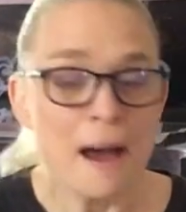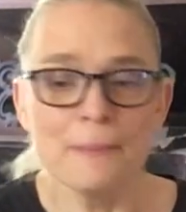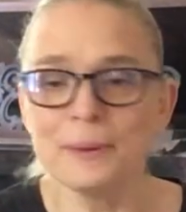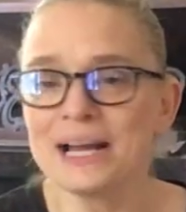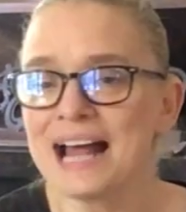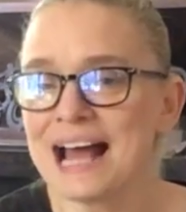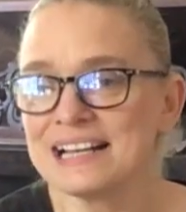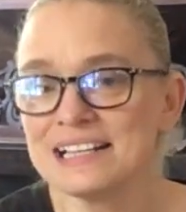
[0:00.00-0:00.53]

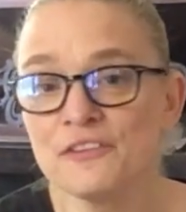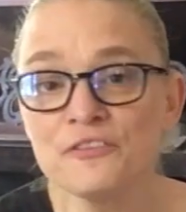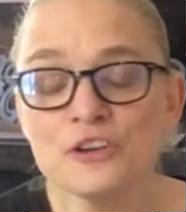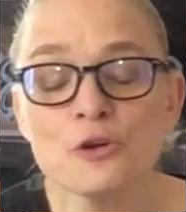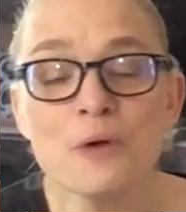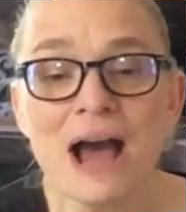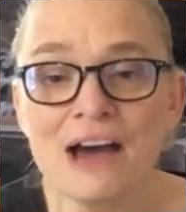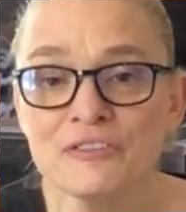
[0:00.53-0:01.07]
But and if
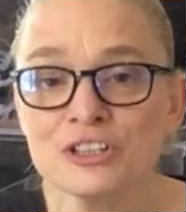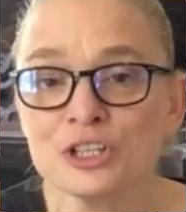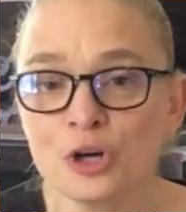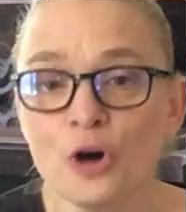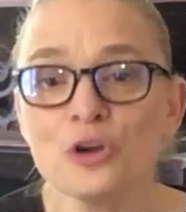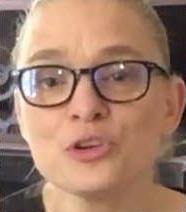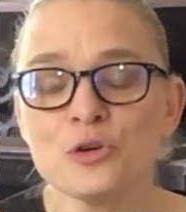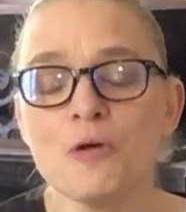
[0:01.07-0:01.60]
you haven't
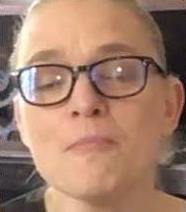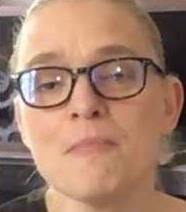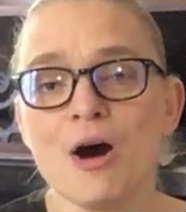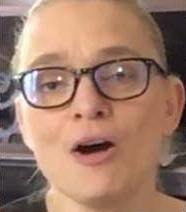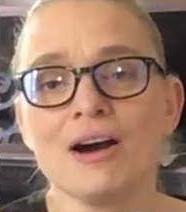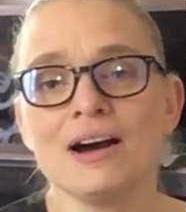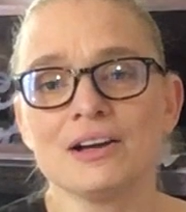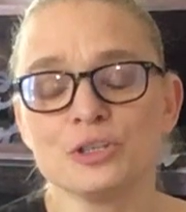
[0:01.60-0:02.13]
got your
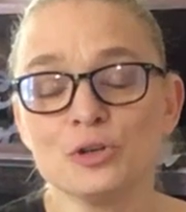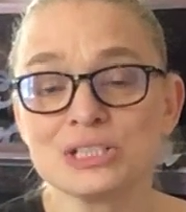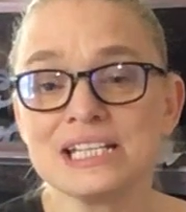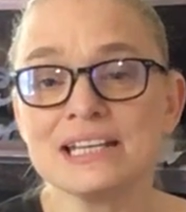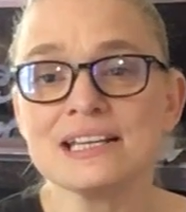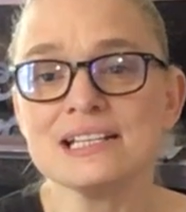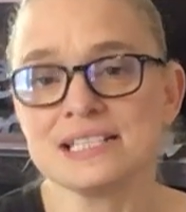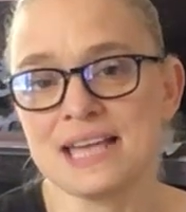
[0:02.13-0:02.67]
uh, your
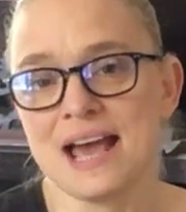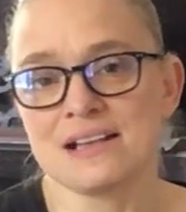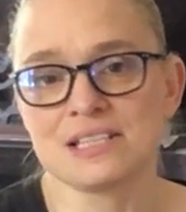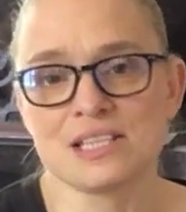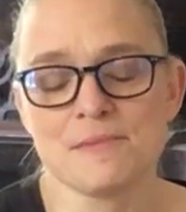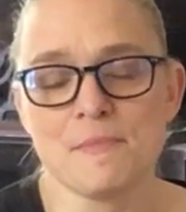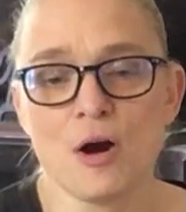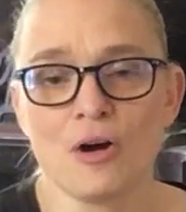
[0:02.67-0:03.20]
tickets yet
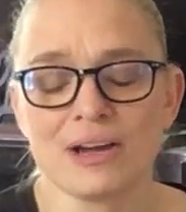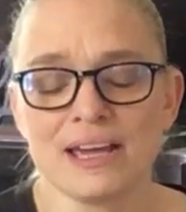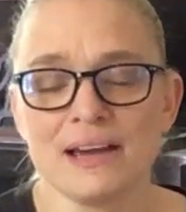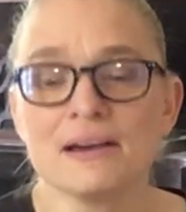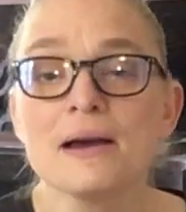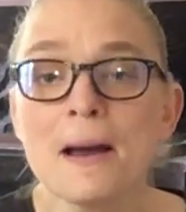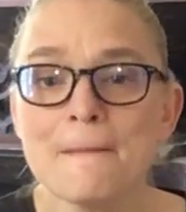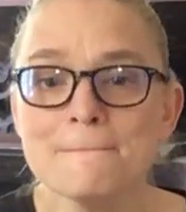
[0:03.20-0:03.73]
to the market,